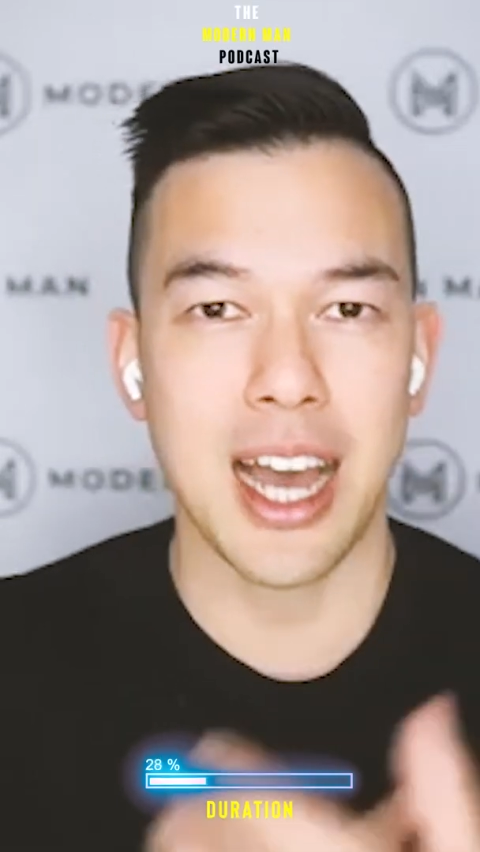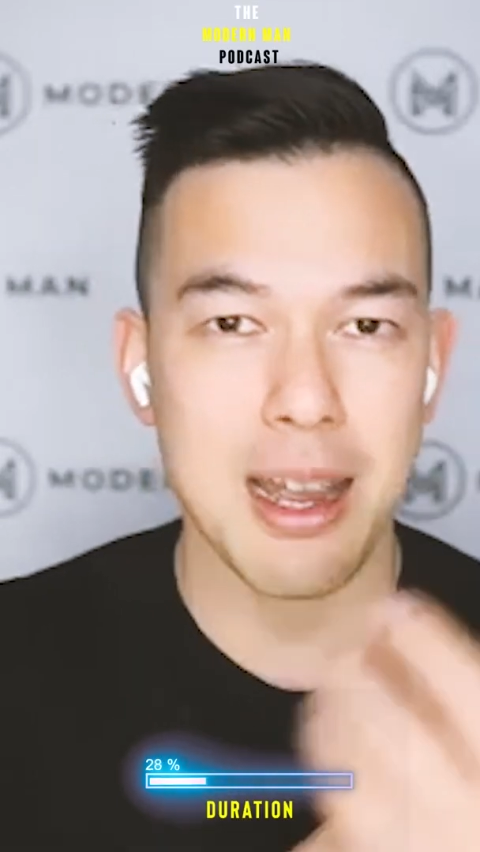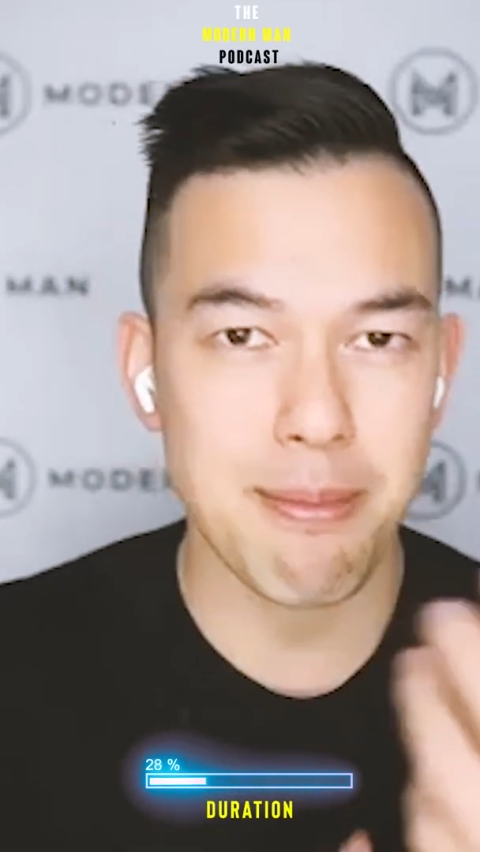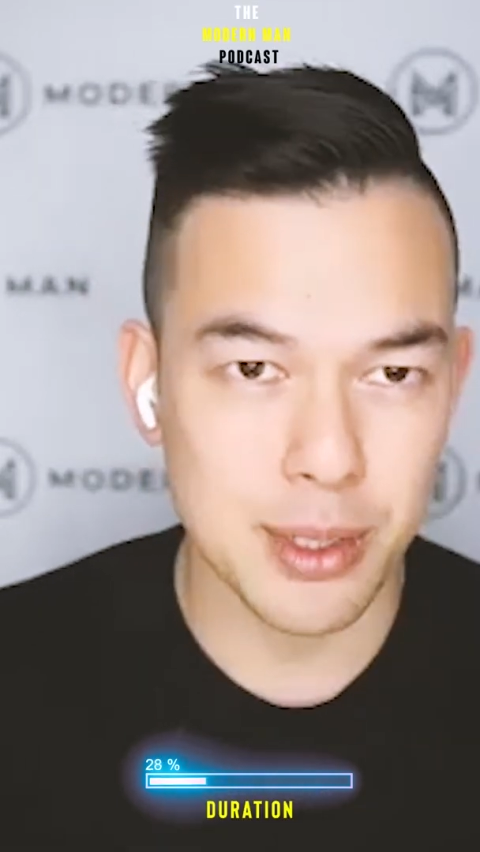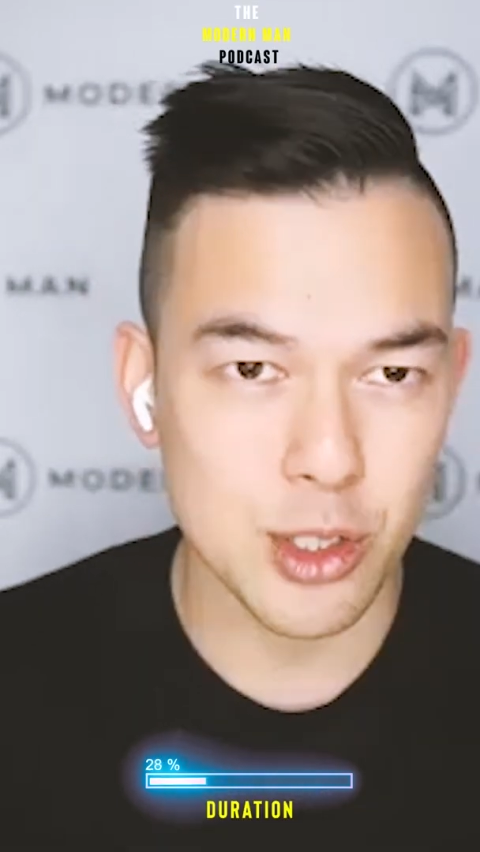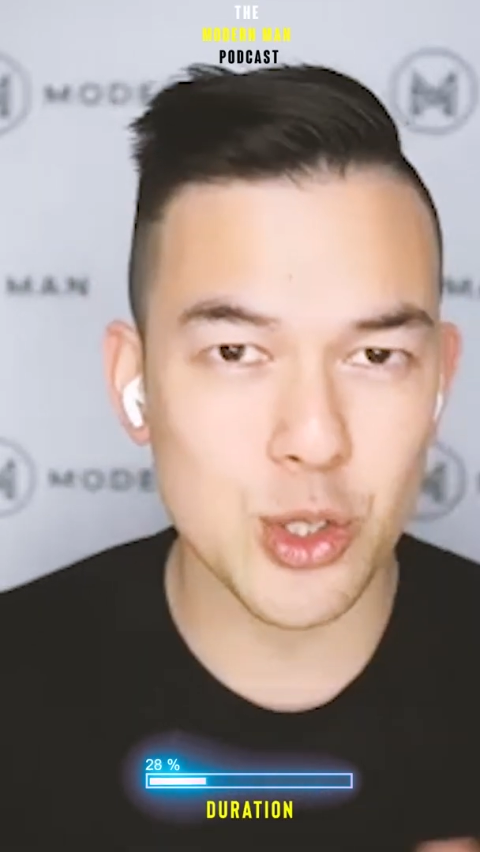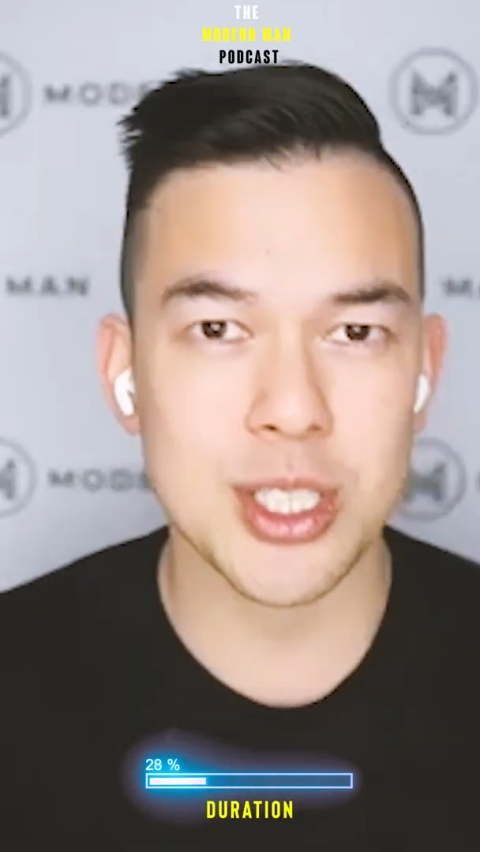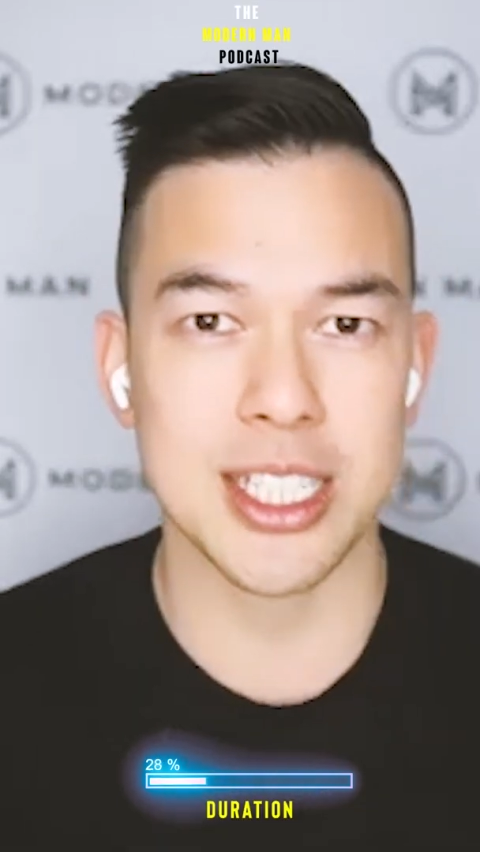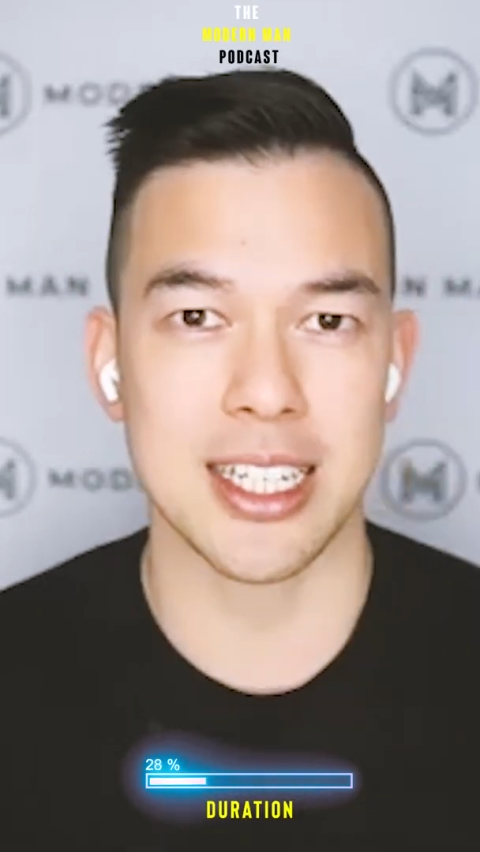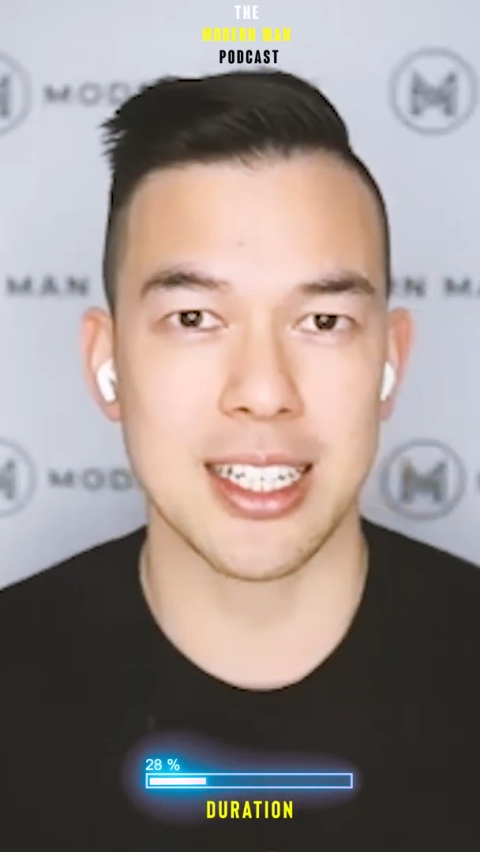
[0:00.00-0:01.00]
I'm
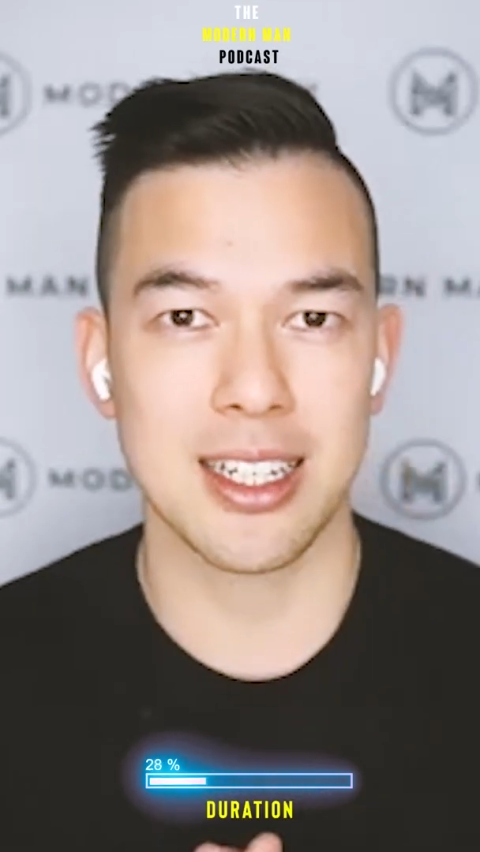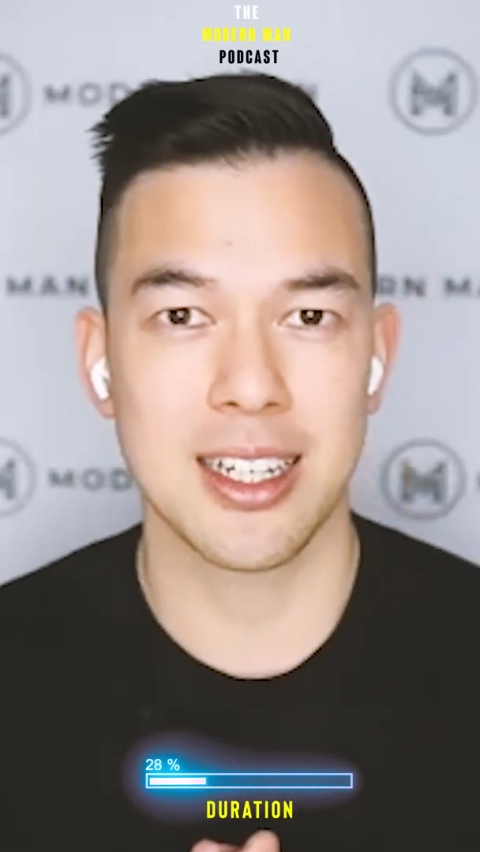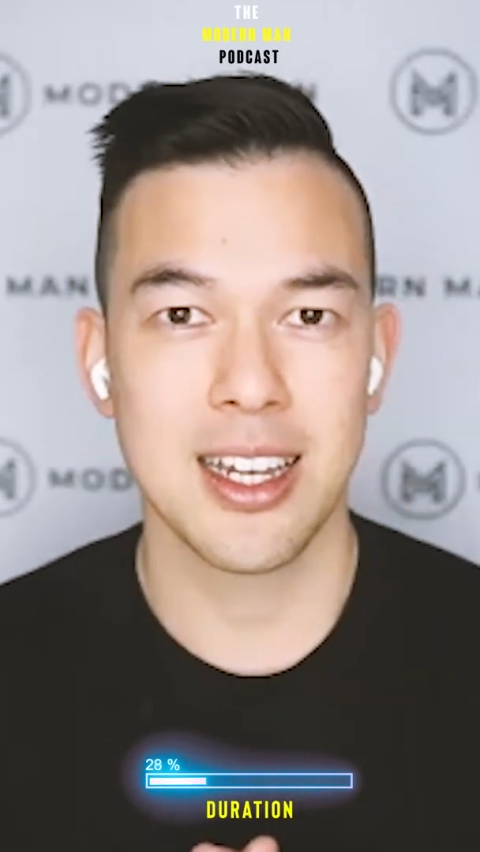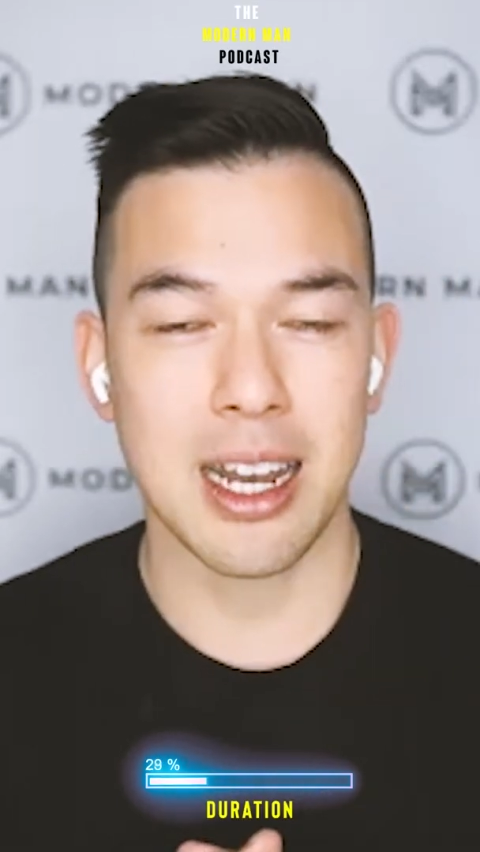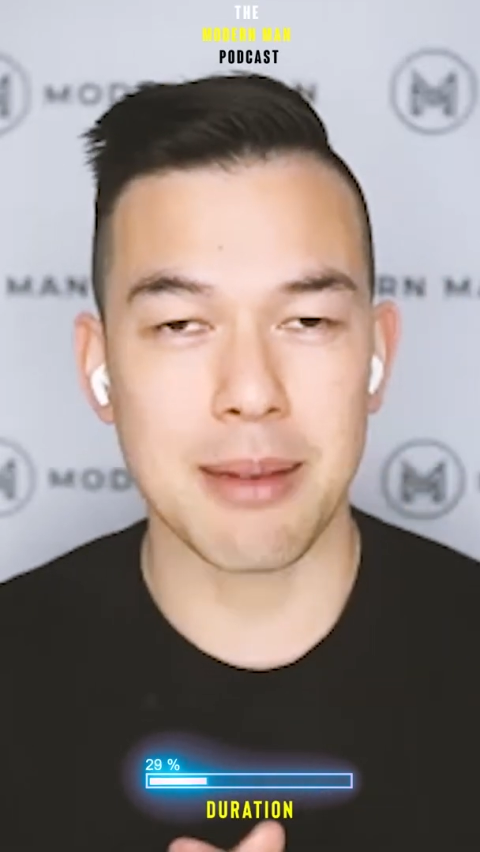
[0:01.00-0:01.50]
producing, I'm